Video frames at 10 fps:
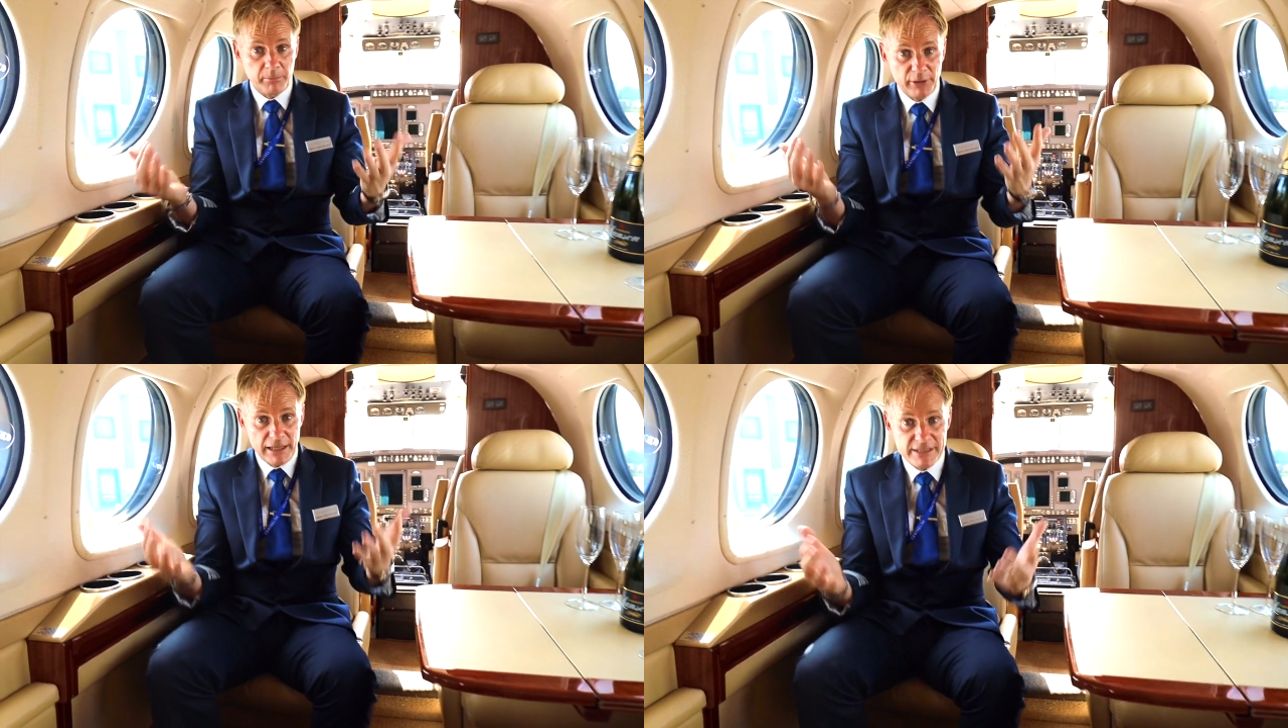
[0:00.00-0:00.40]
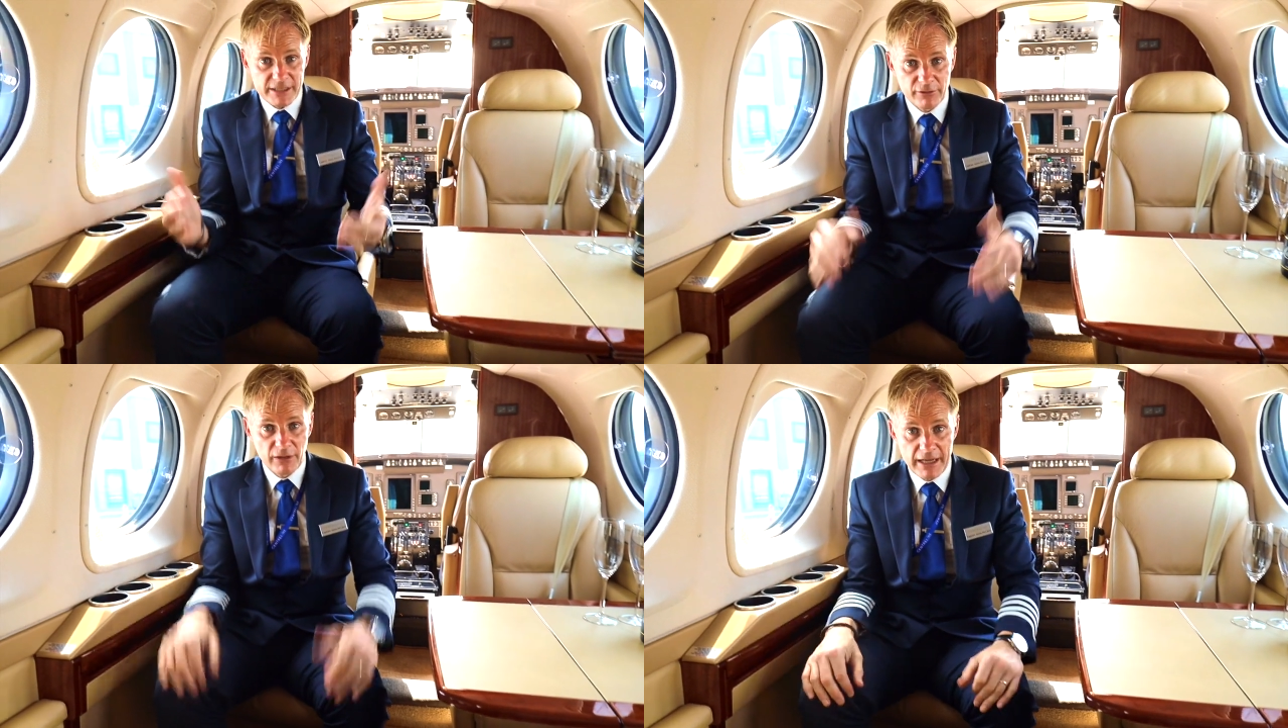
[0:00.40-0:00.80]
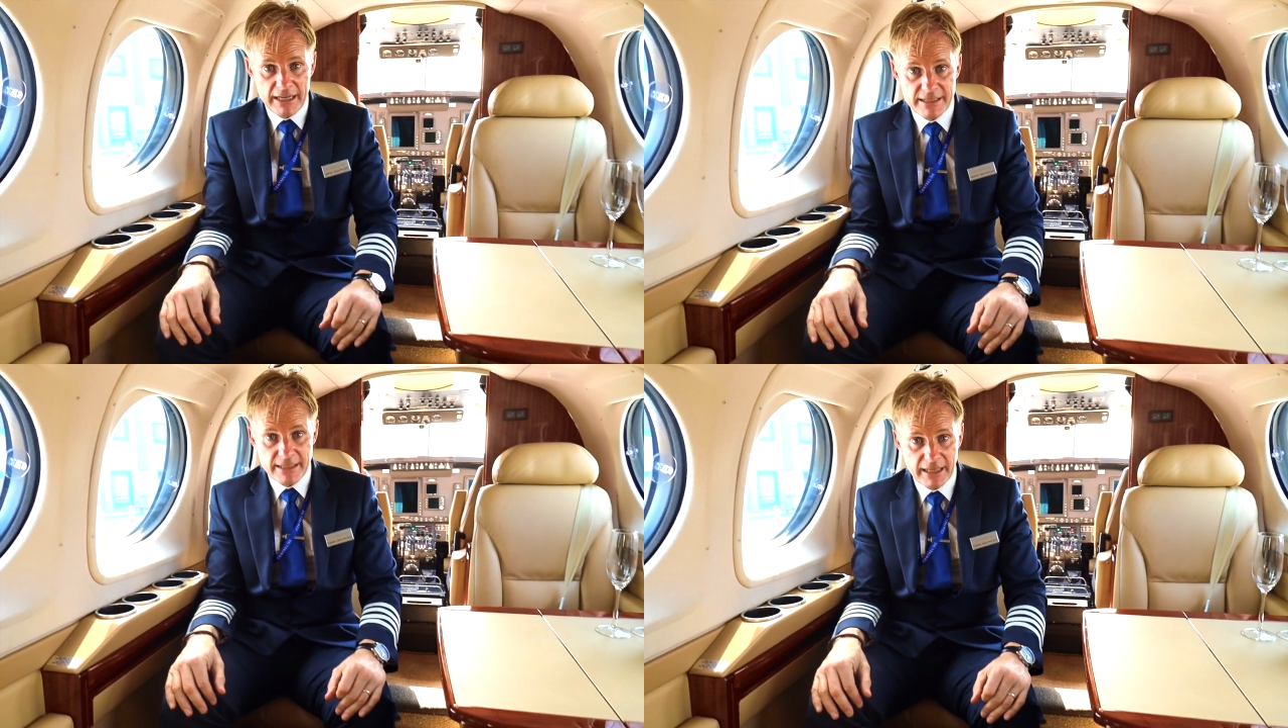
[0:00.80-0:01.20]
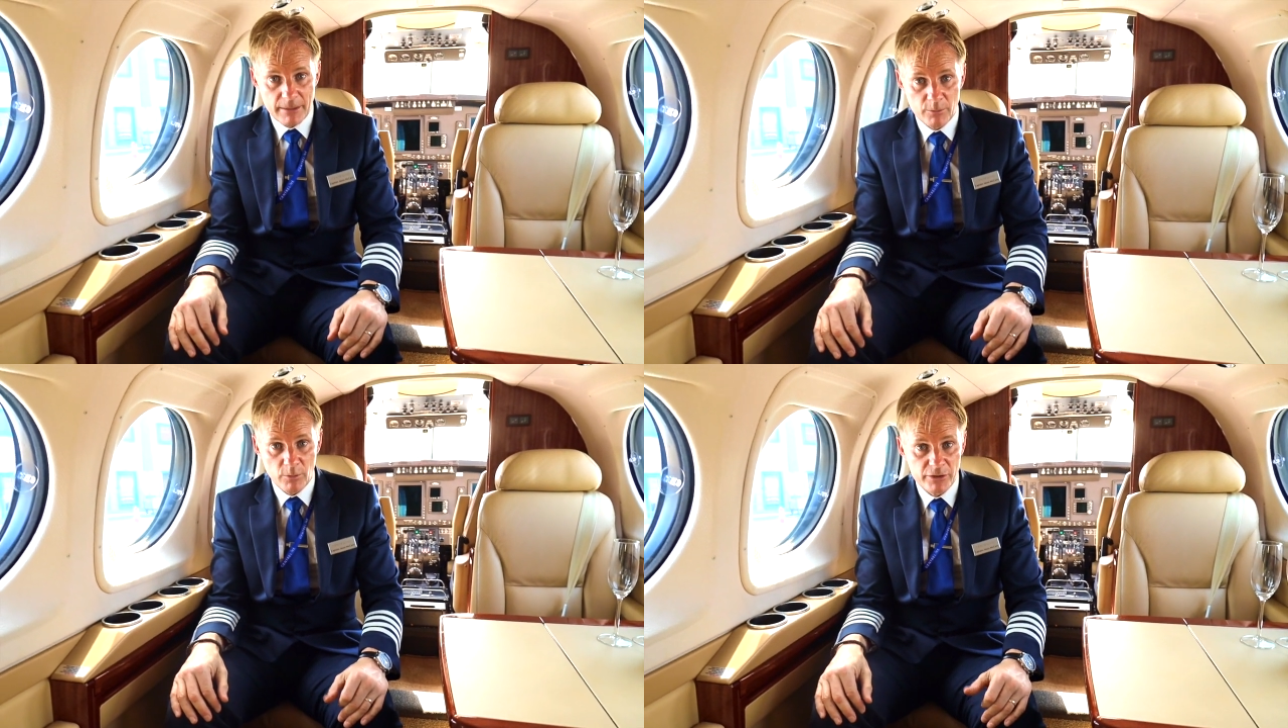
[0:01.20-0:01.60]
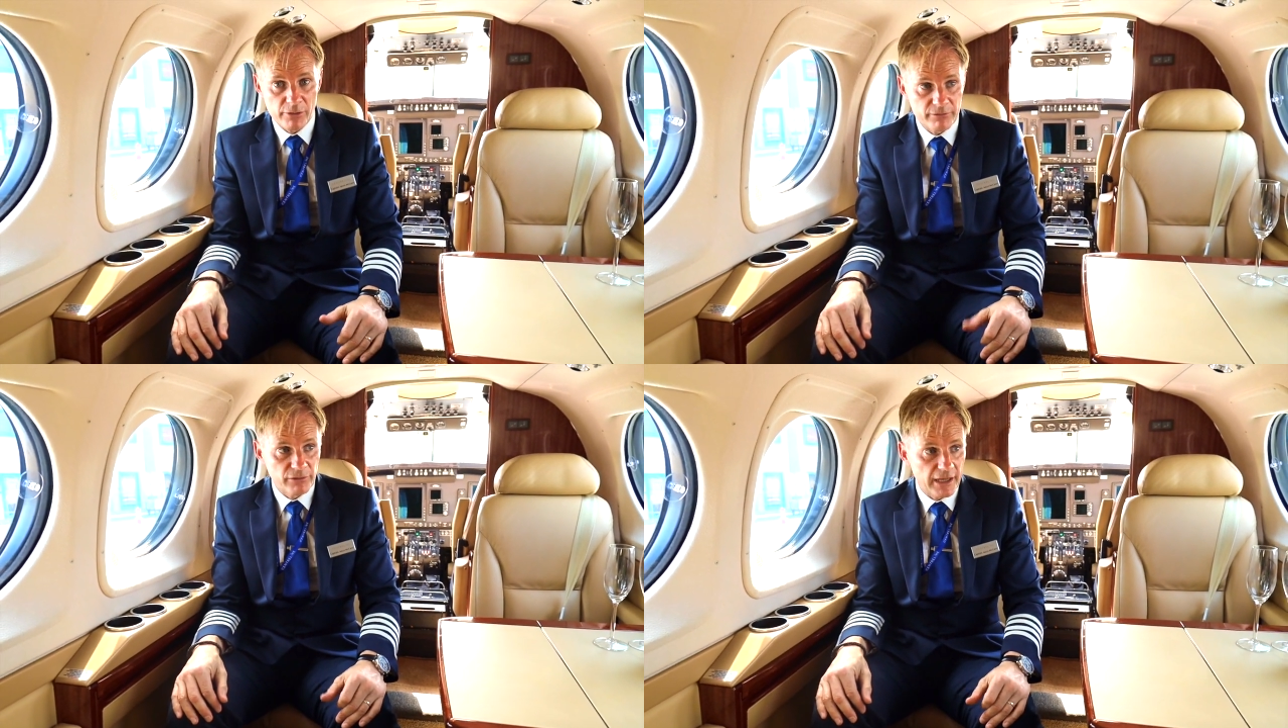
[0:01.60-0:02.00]
plenty of light into the cabin when
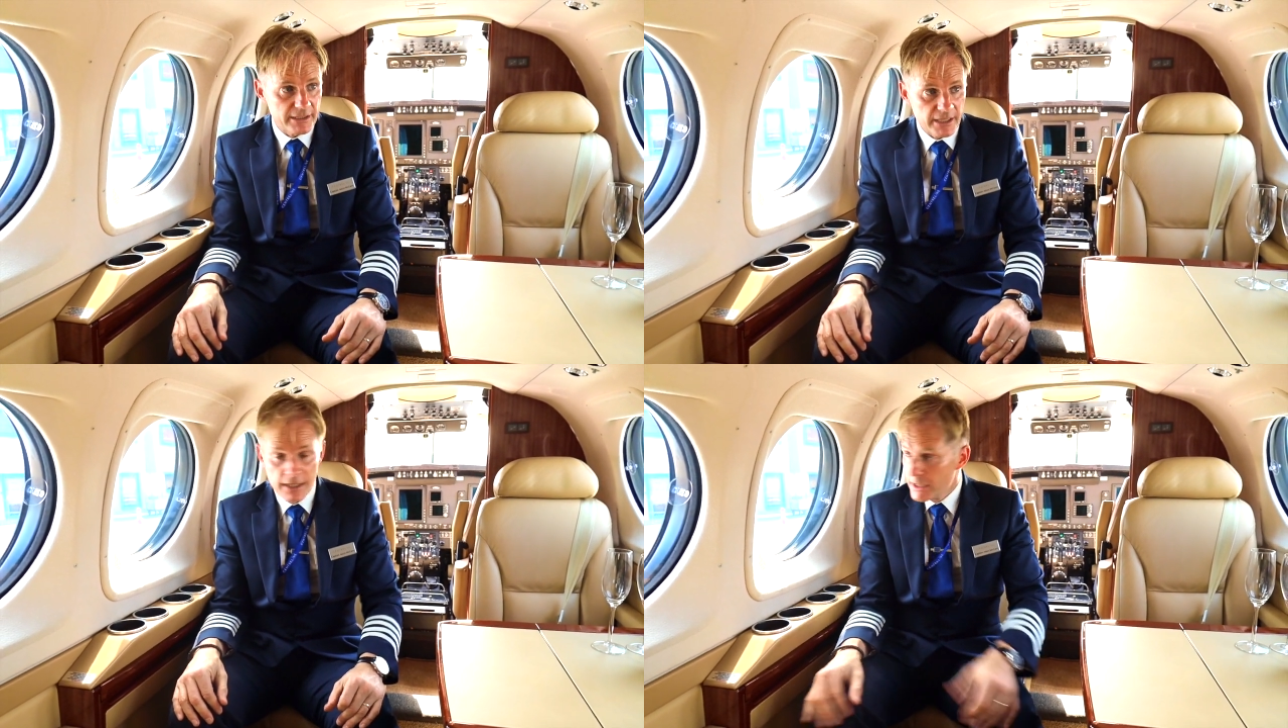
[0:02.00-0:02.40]
you're in flight.